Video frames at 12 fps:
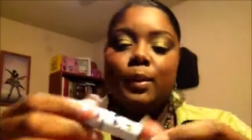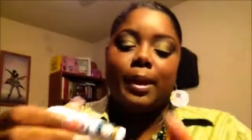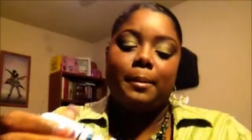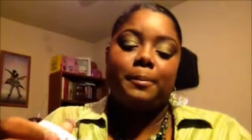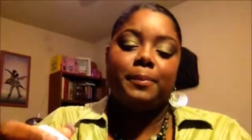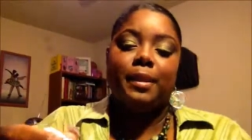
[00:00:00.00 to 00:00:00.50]
way,
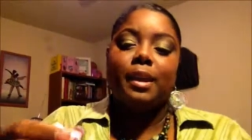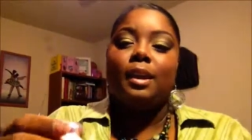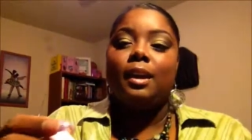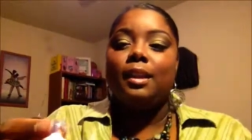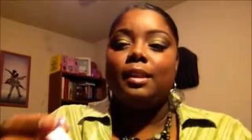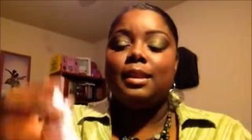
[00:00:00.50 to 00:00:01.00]

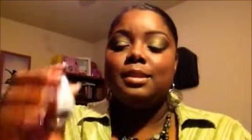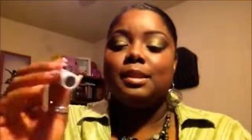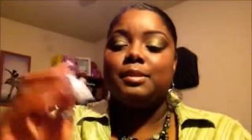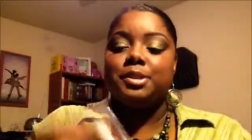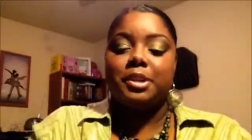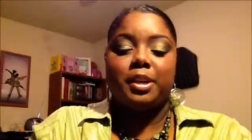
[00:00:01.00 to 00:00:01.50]
that's not
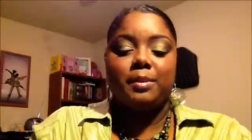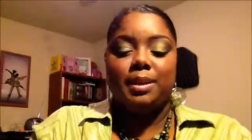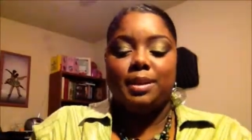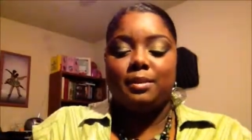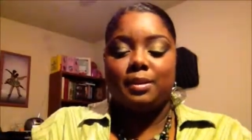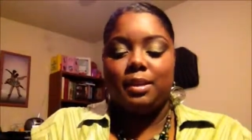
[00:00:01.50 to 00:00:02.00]
what you care about
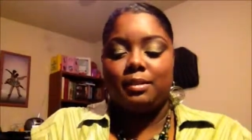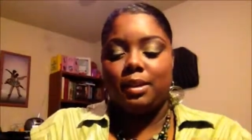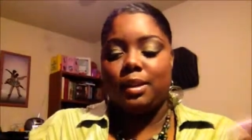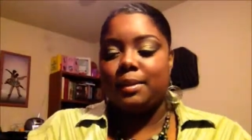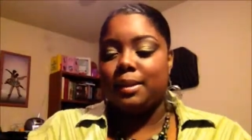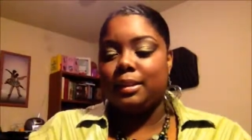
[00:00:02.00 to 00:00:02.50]
anyway. You don't
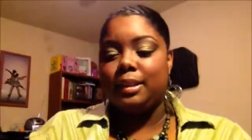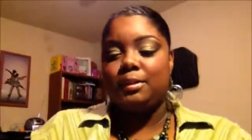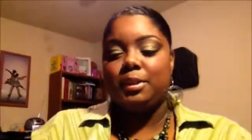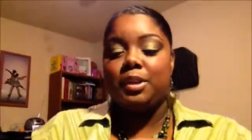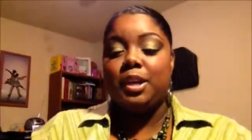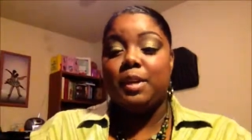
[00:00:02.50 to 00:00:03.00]
care about the
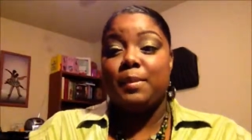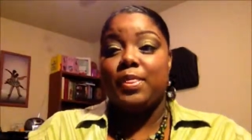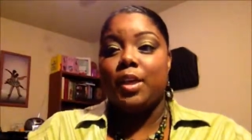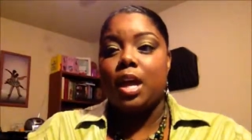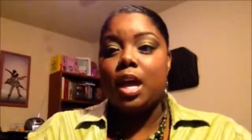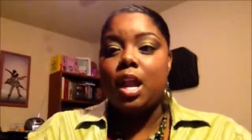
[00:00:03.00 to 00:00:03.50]
label, you care about
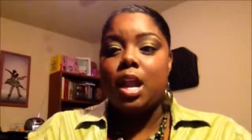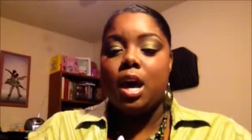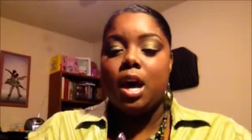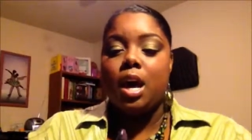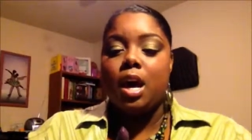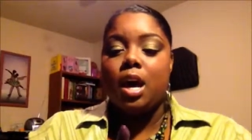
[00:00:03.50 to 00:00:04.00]
the
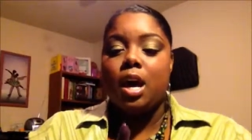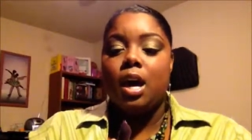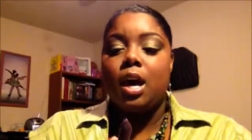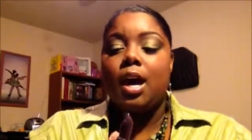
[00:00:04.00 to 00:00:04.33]
color.